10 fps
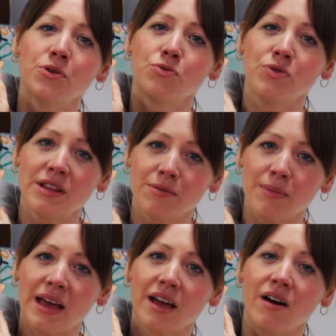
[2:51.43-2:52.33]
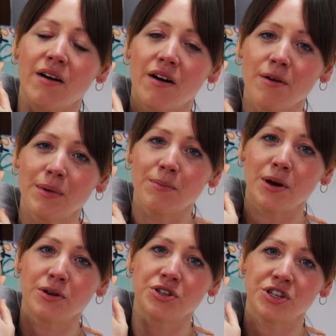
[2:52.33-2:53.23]
rhythmic, calming
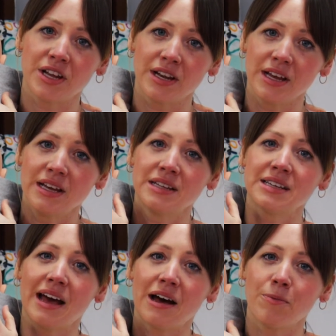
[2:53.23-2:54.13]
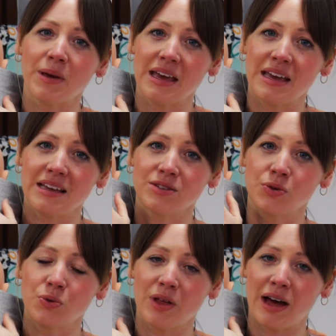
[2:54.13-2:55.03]
motion to help ease
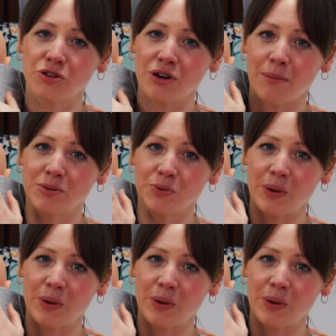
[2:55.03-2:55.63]
all that trapped